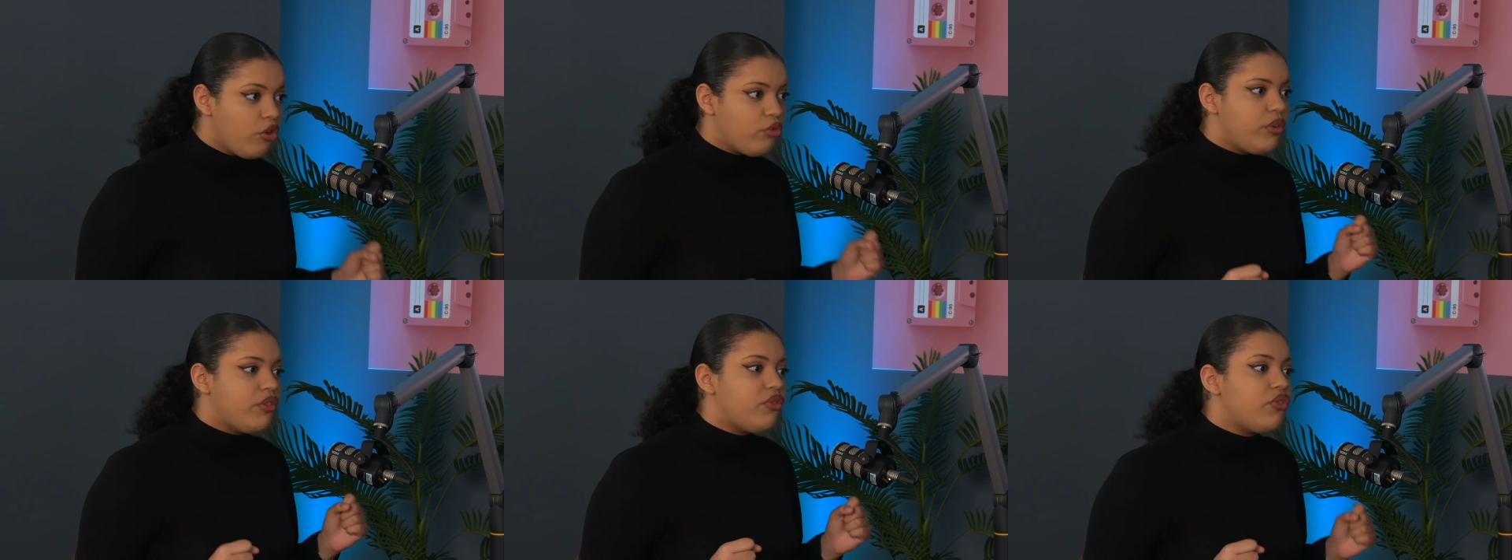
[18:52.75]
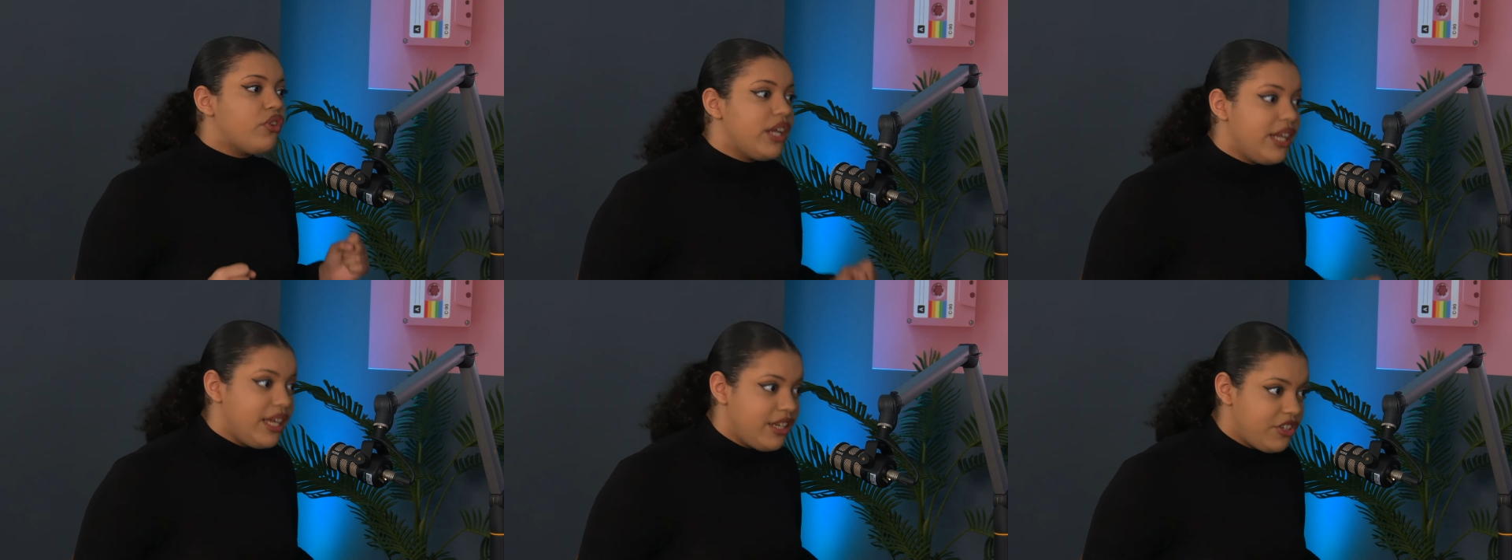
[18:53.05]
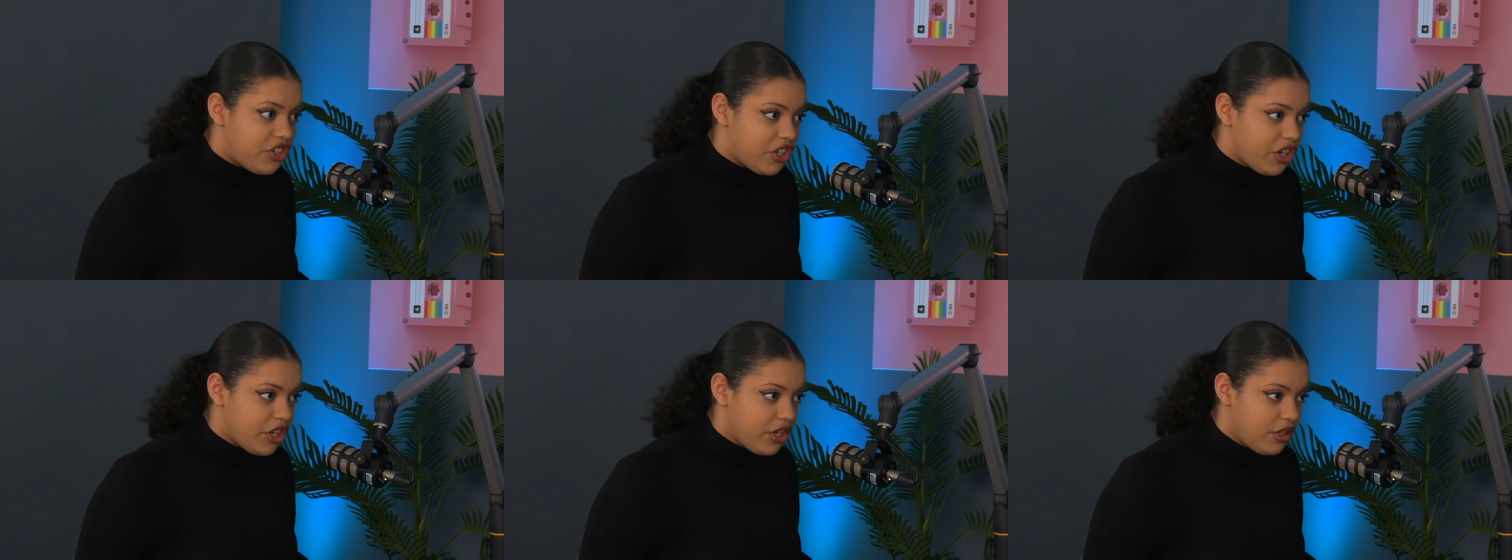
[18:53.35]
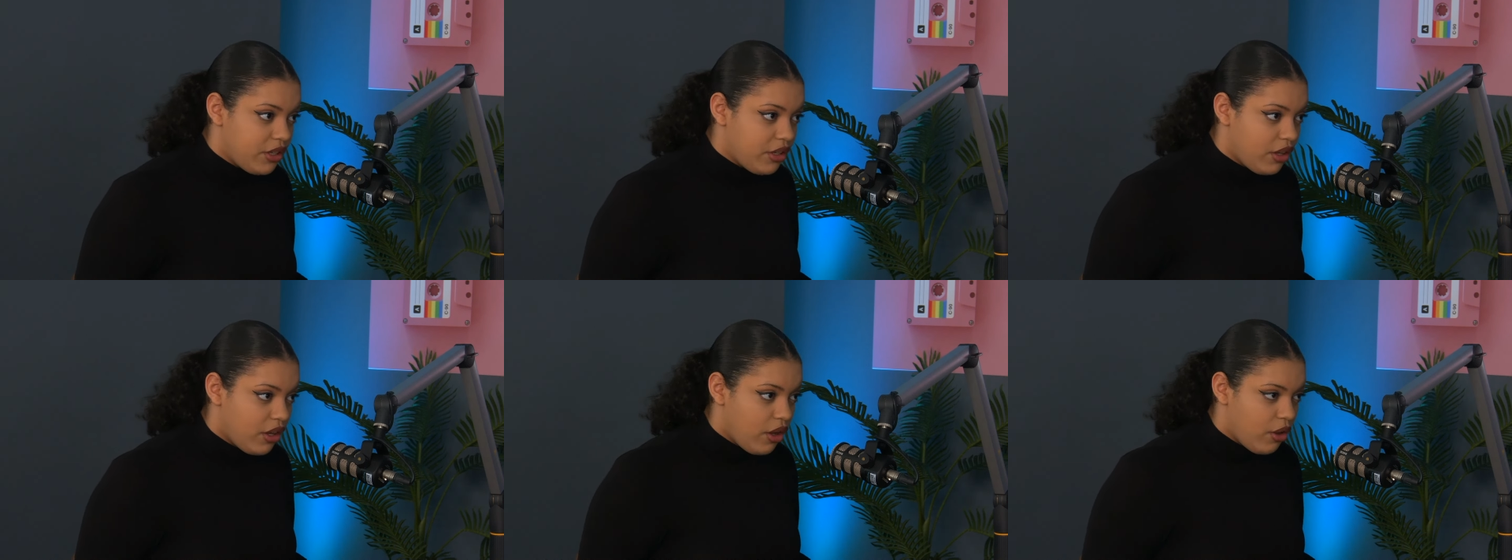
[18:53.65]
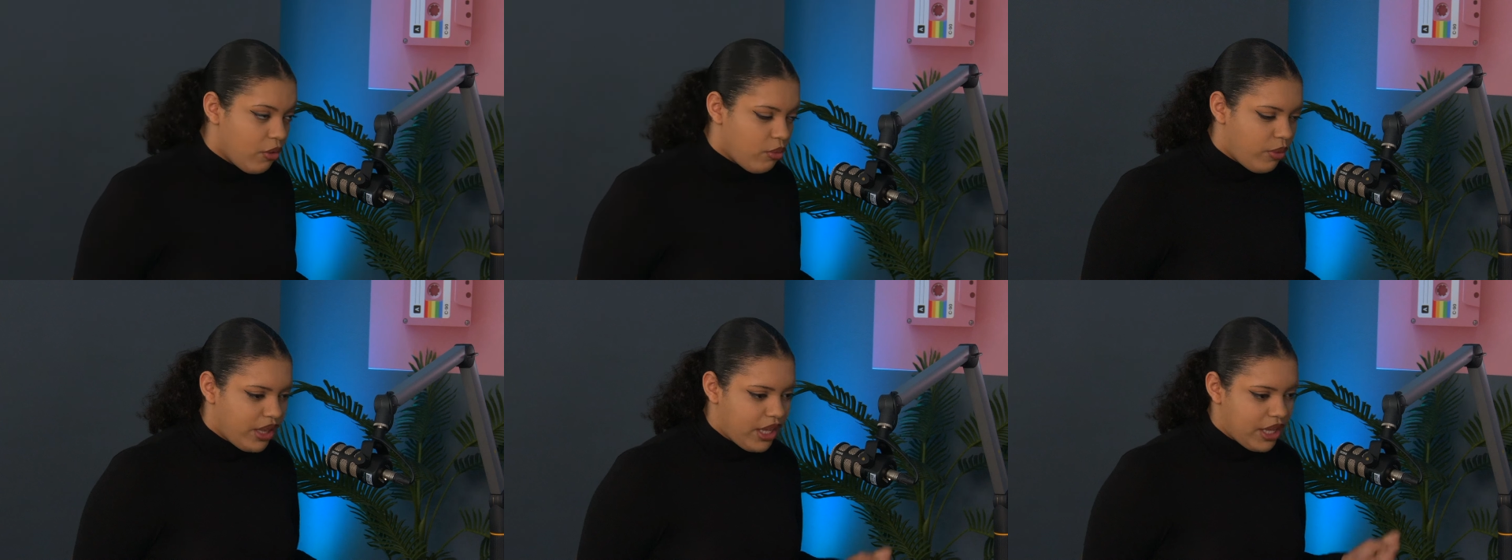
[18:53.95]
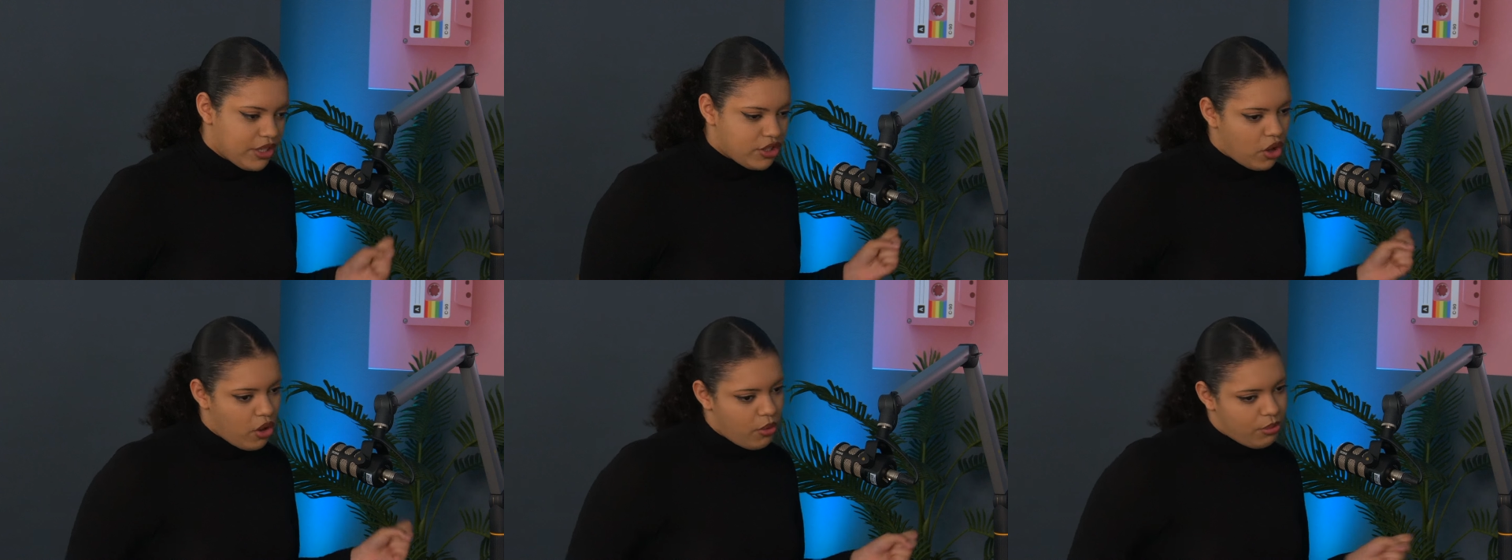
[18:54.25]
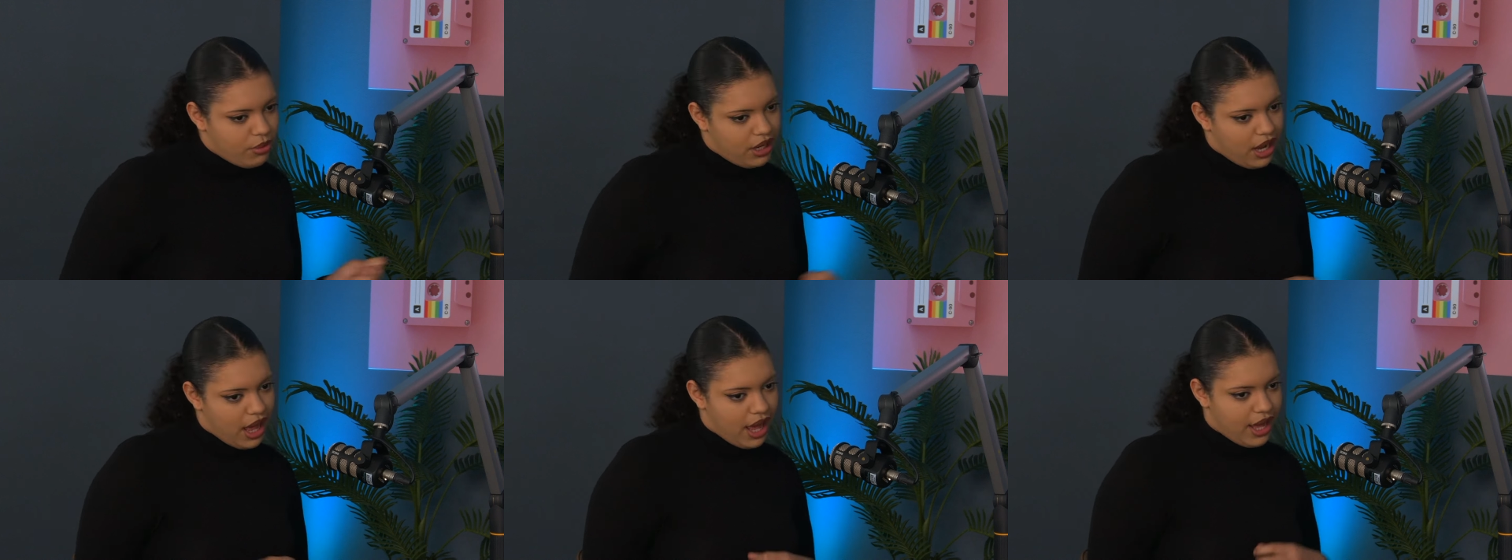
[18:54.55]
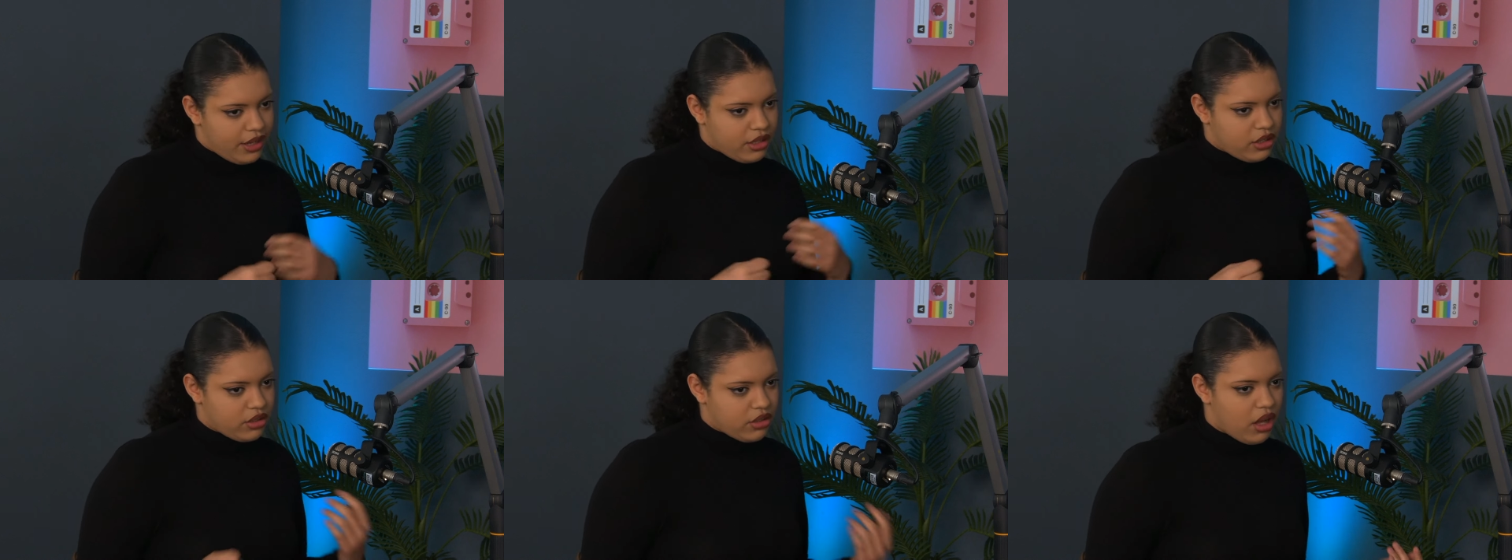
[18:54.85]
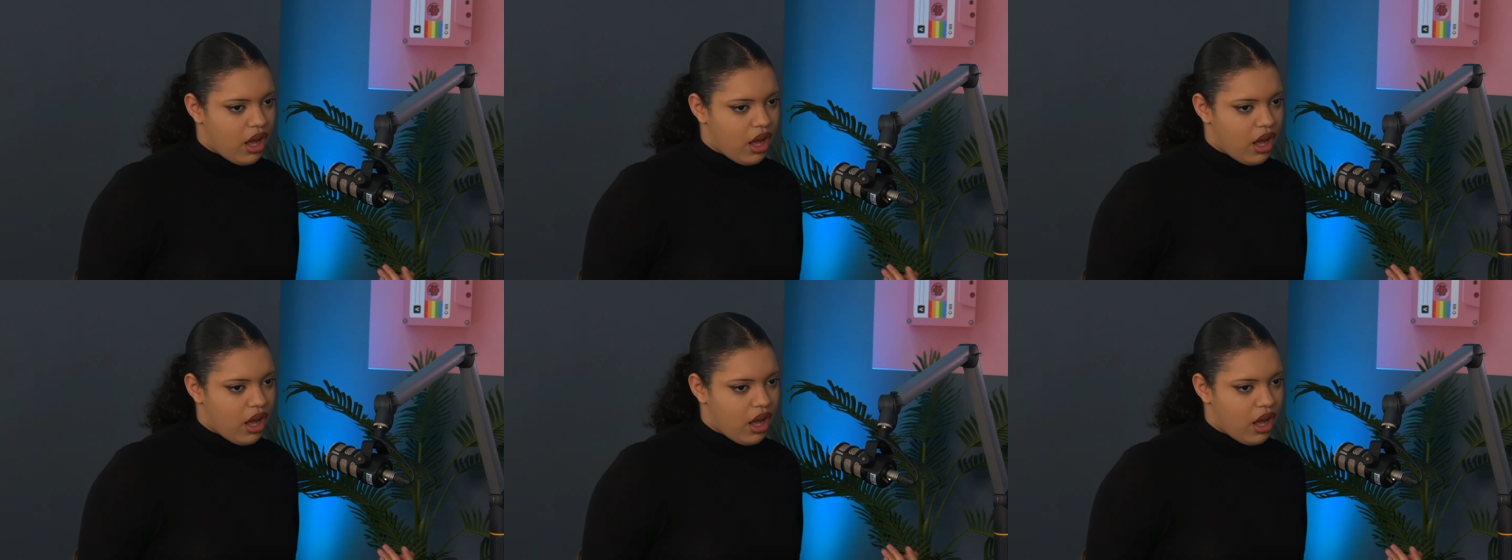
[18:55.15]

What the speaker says: With religion, when they told me, like,